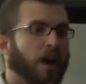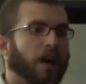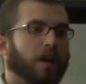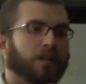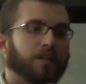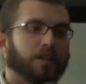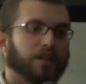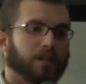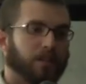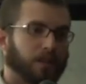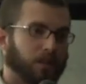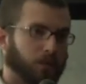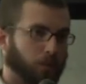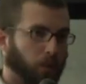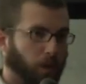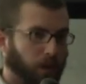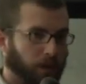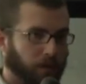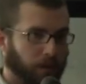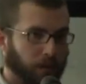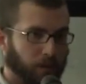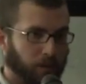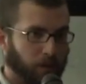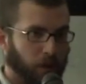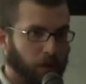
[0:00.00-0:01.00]
This is one
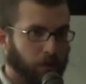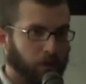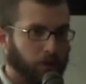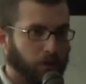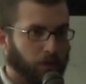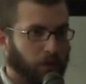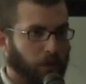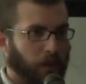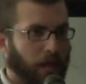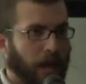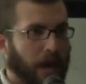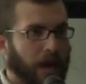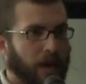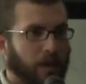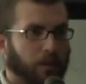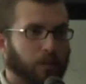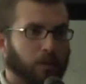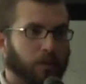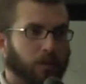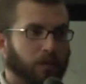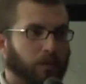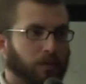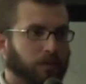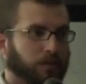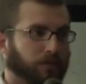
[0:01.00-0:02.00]
of the most
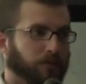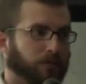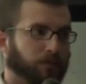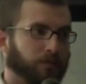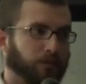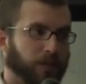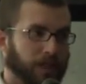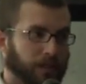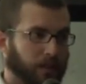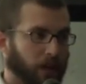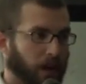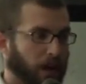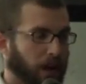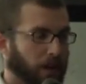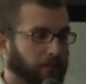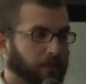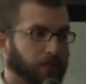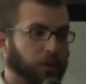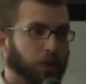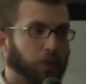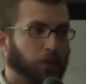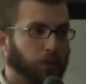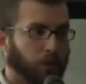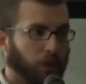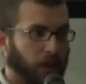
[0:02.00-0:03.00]
reliable
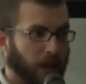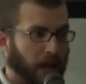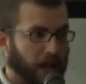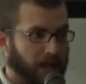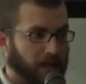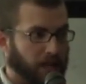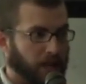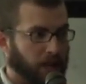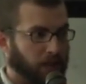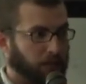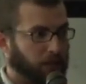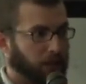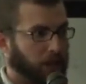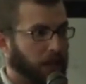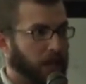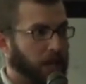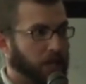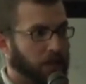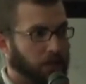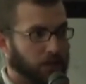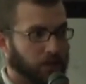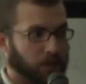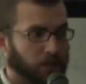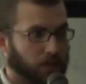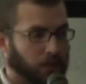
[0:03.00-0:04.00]
visual
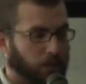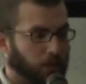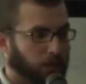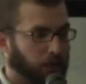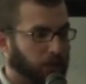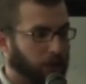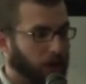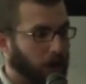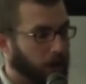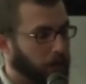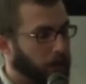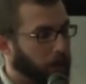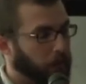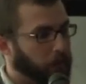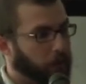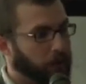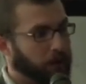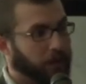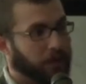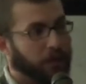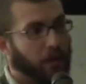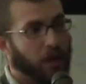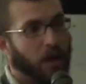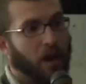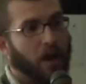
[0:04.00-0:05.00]
identifications we've come up
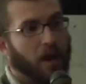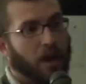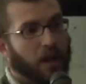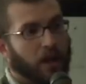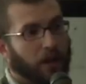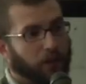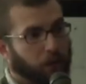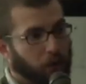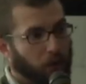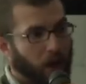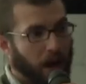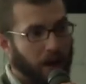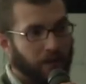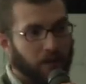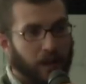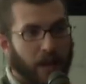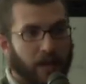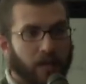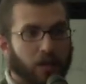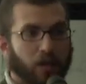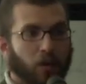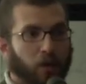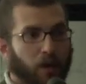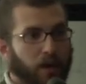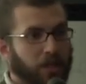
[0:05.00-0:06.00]
with. If you have
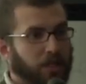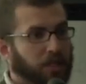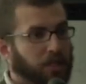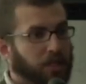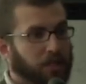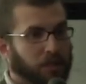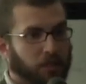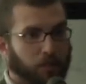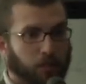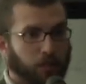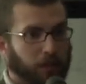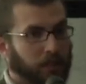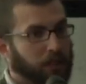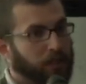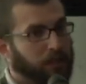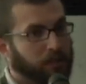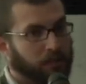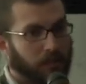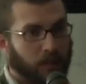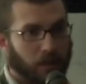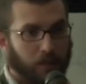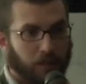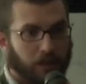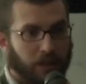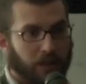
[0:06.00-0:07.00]
any questions, please
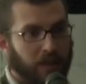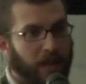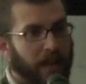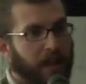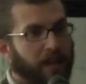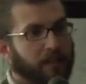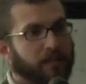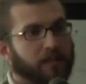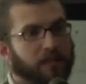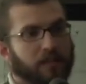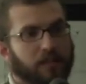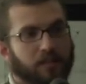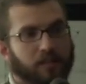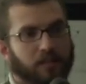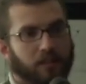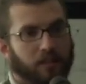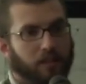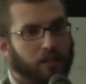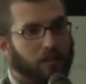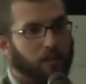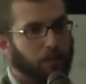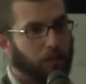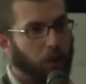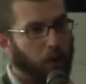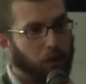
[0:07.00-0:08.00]
come to the Nexus
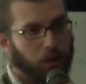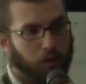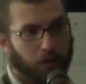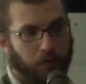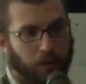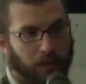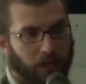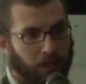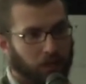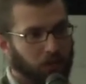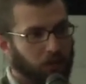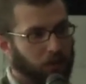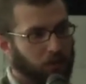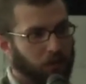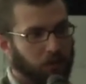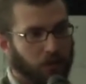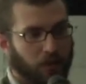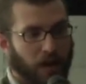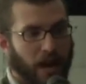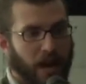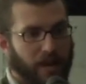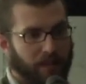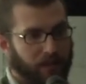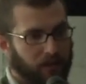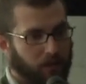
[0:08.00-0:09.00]
and post pictures or
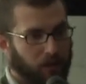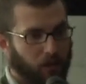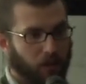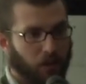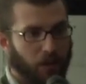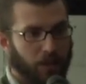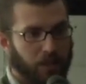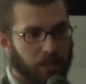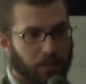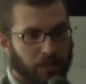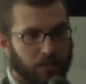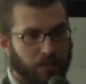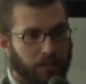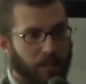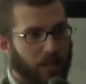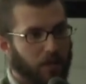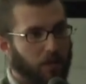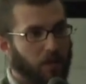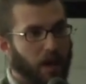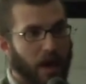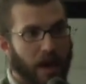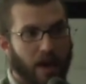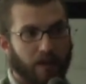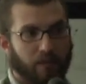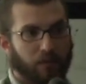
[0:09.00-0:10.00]
ask the questions that you
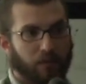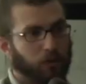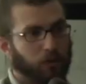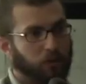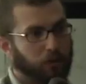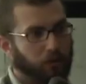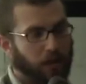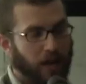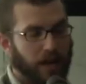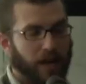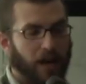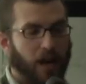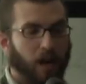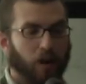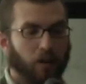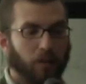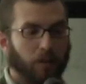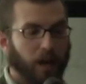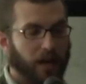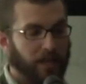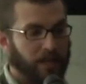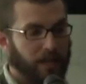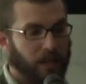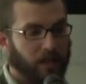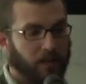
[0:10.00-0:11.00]
have, try to help
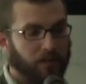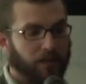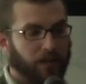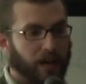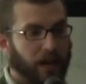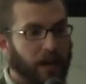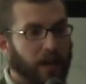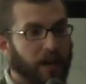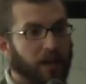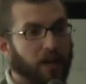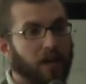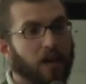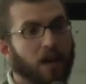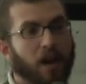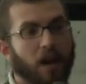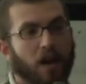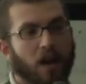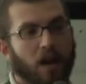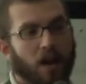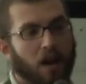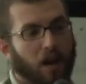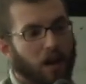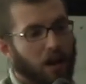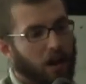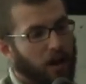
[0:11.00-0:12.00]
identify
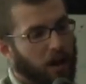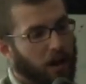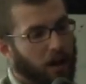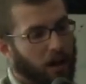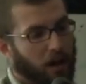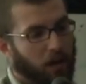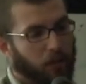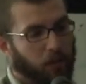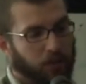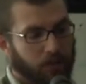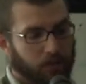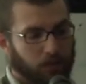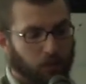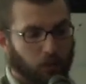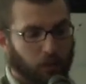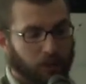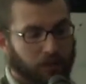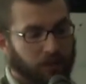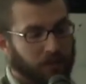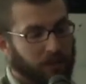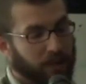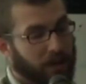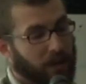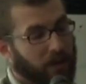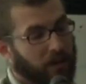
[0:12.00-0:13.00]

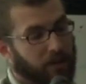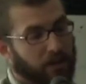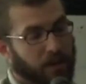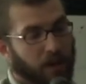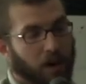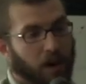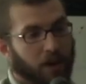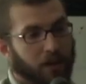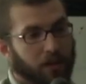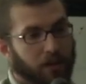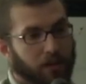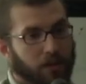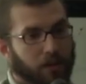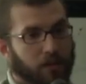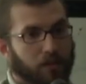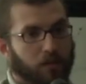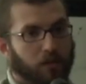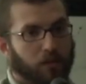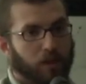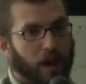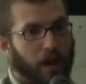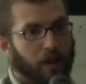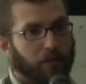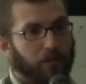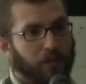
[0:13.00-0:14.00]
what's there. The other
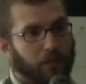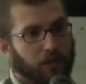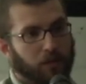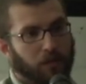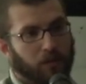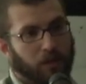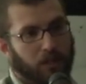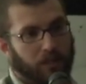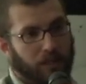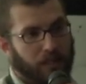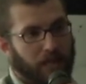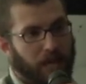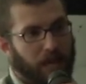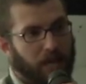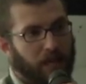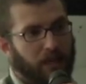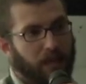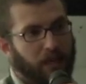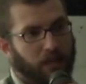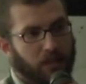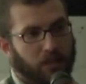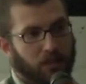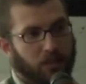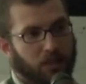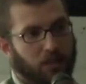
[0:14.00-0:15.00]
route that you can
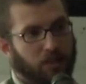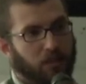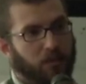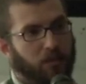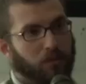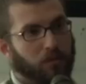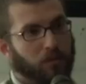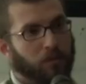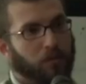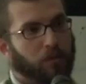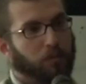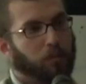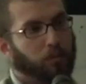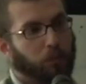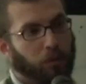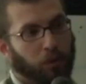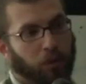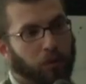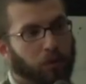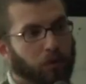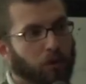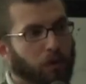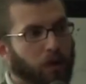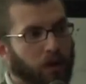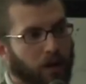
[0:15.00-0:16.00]
take is to
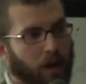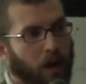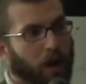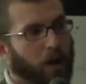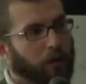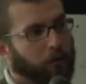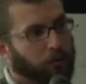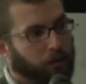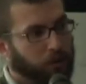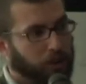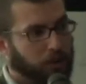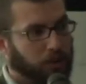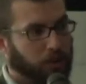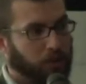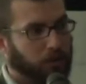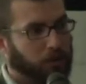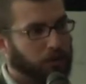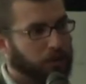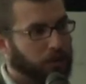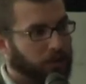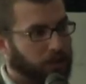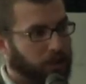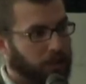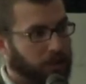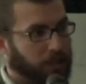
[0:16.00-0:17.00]
brew an
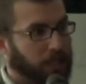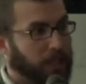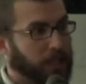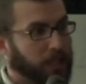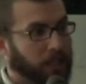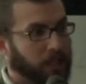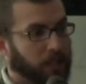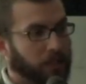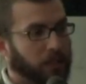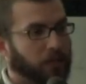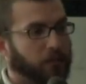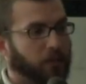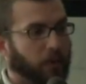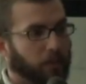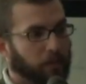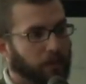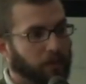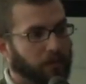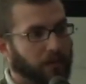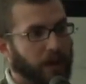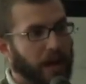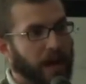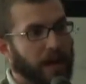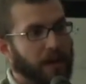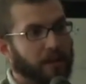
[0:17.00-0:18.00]
unreduced tea from the
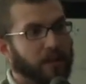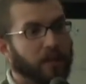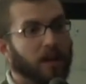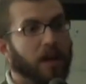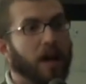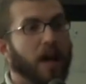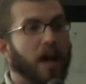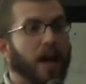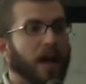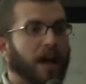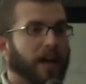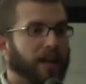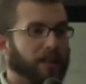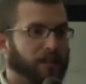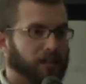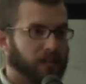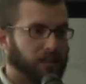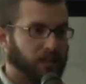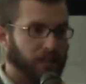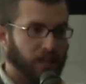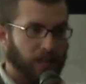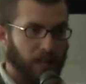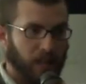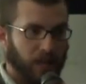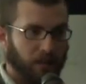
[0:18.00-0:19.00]
vine and
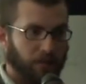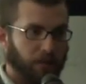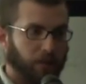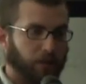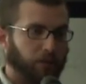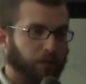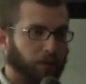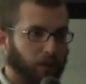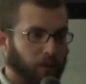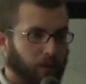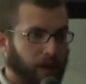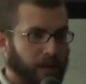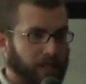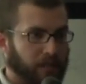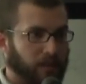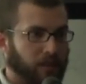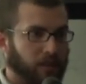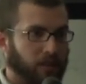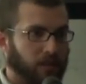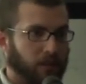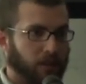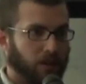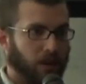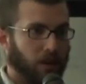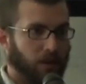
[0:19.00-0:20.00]
see if it
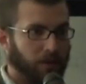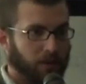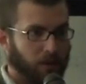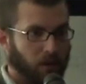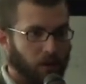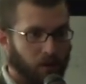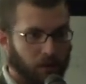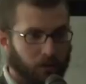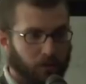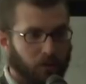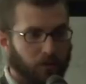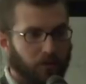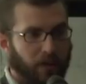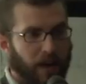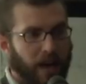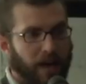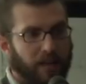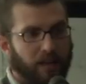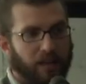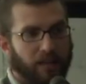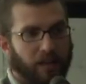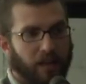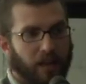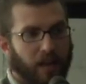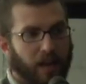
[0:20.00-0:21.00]
fluoresces under
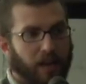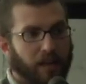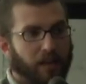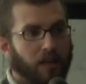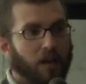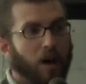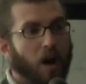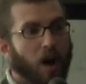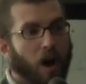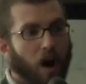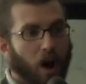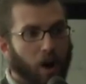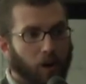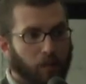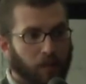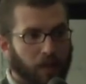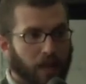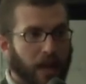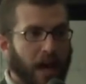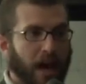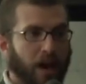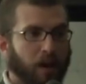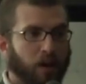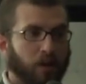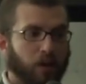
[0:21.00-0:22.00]
ultraviolet light.
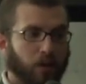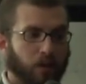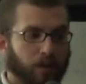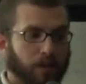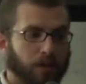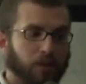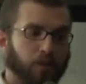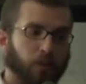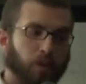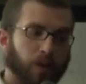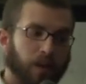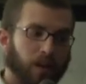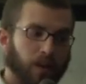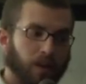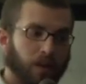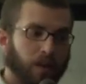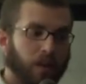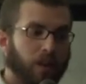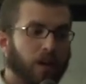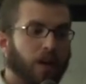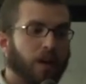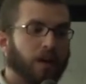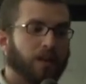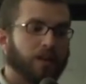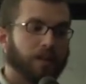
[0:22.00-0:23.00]
Harmala alkaloids
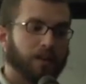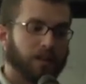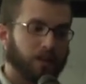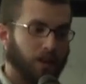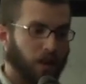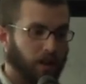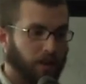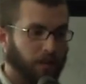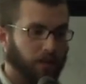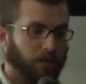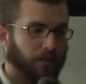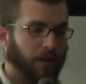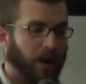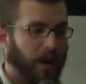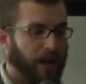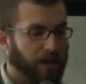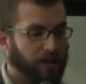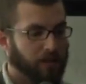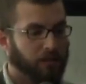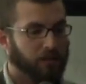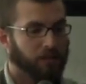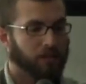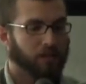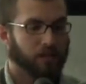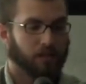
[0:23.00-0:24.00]
will, these other
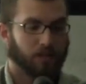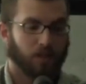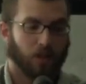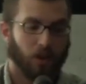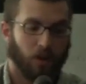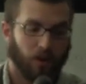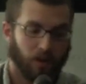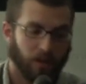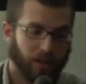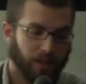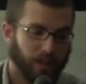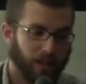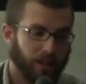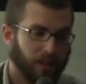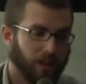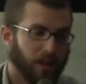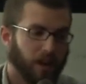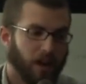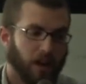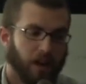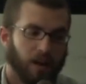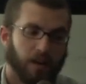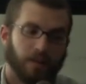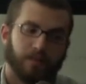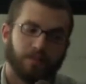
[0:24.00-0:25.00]
vines currently
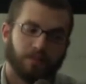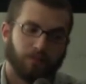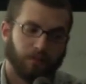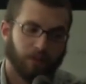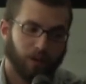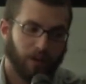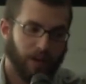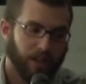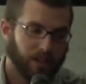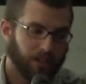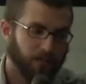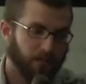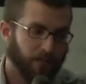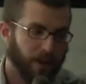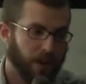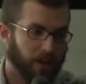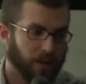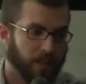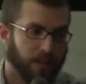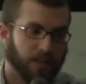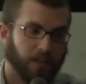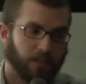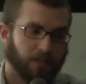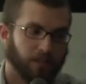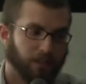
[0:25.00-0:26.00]
fluoresce very
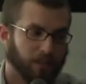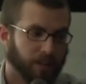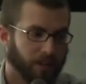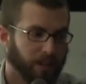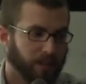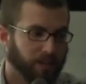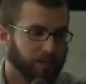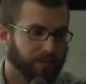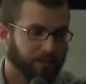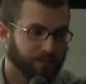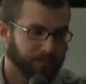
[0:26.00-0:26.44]
differently.